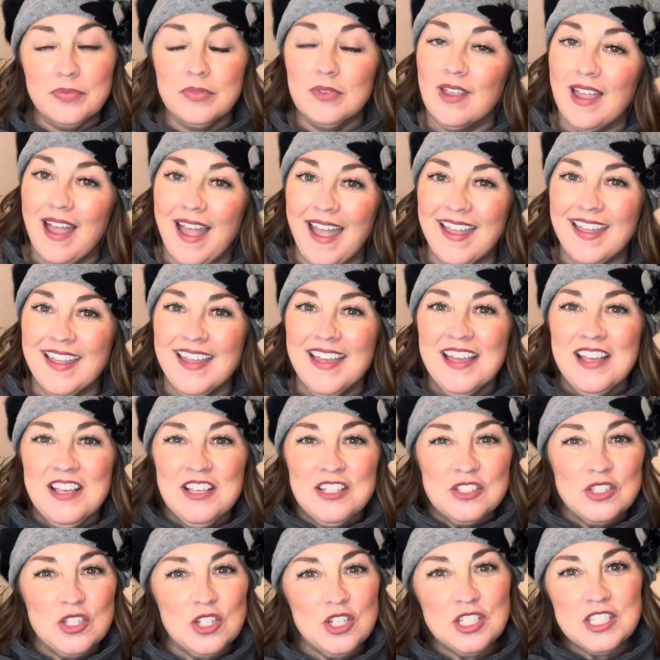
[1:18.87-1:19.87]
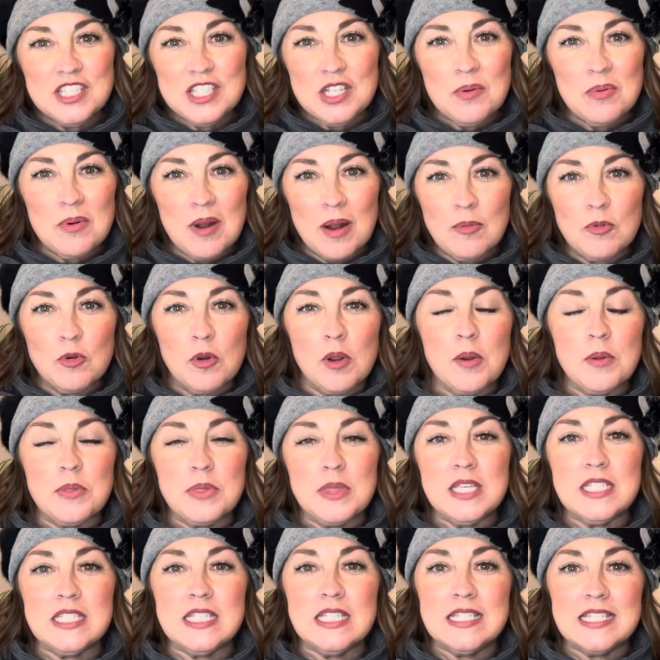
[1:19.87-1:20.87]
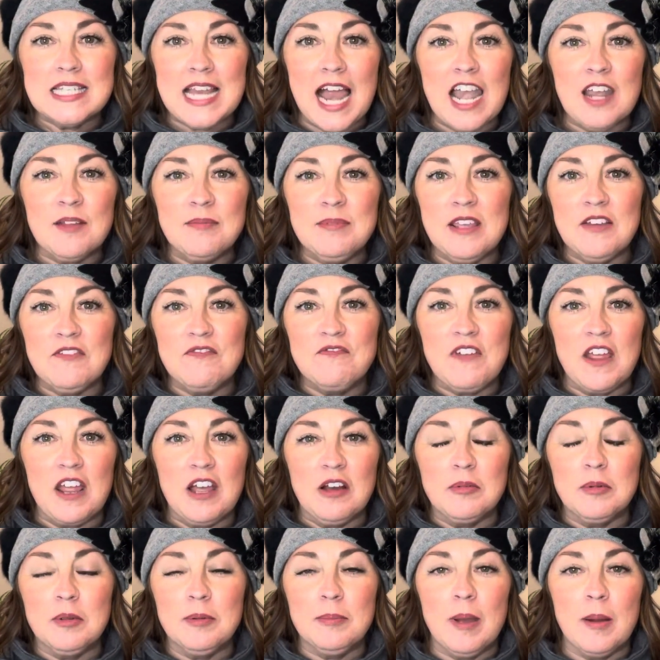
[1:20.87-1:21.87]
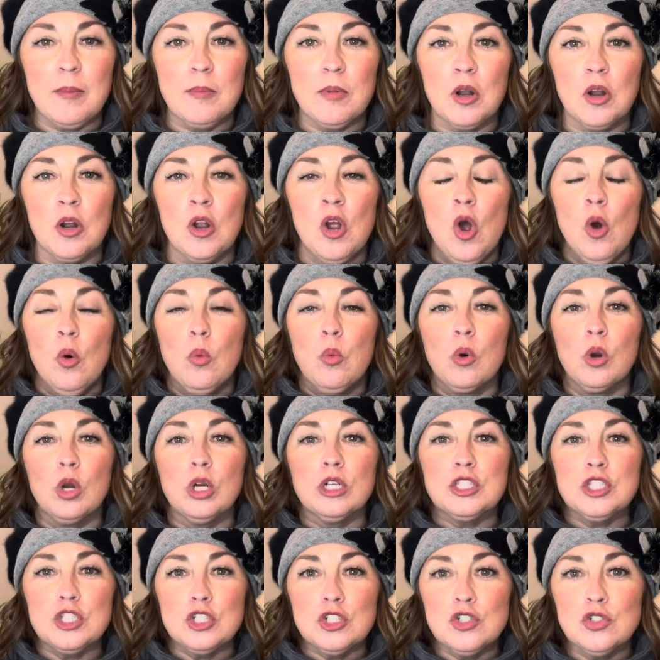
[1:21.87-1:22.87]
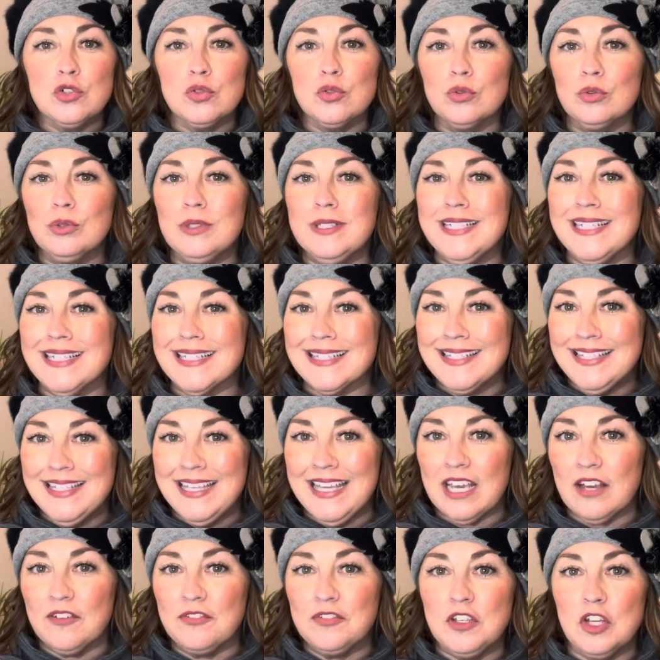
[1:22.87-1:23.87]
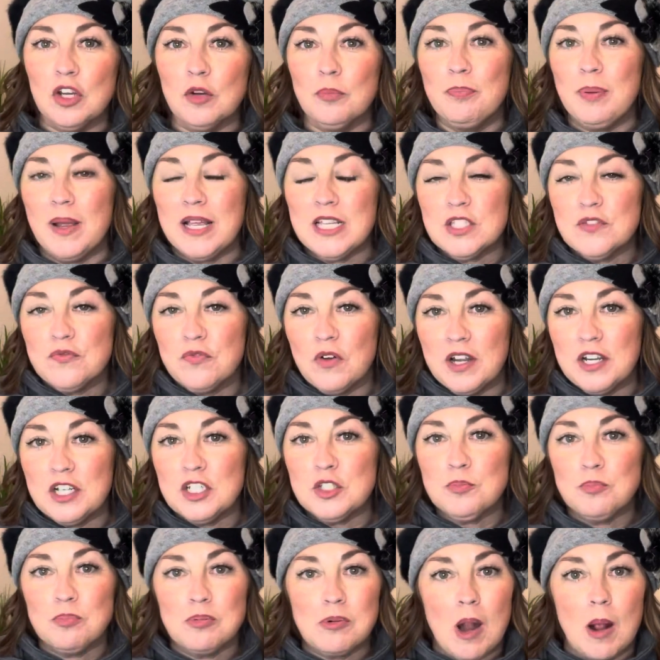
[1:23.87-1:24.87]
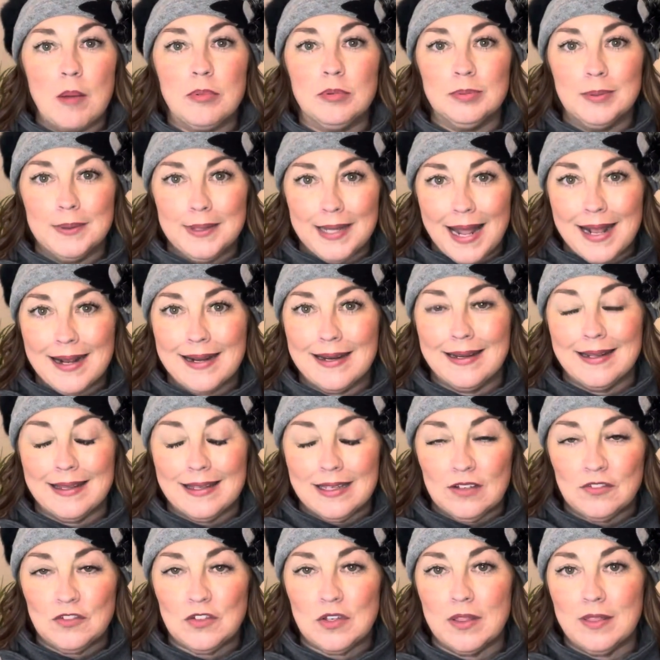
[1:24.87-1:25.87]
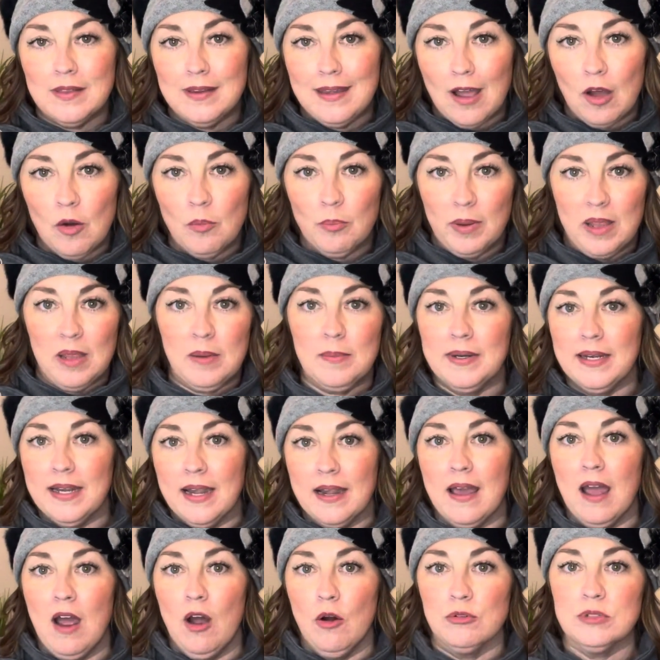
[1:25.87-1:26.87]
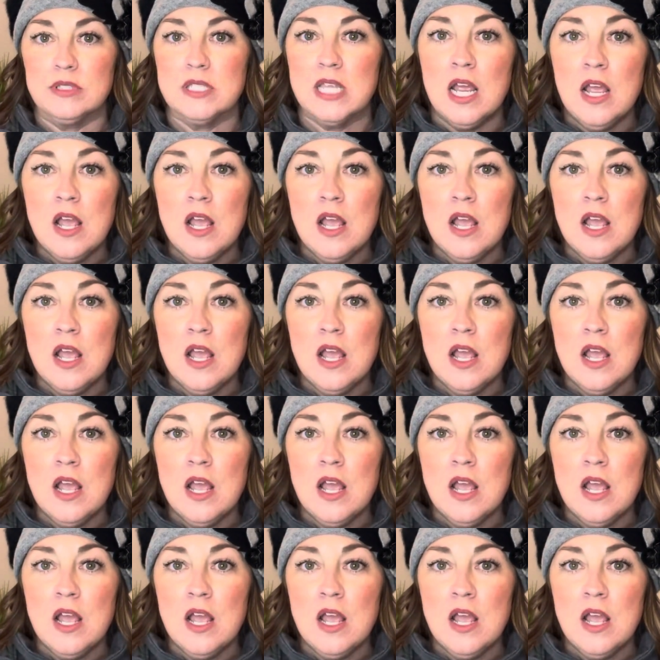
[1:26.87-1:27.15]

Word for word: Okay. So you see where I'm going with this? It's got to be a family member or it's a truly a gift. Your best friend is probably not going to give you the down payment on a house.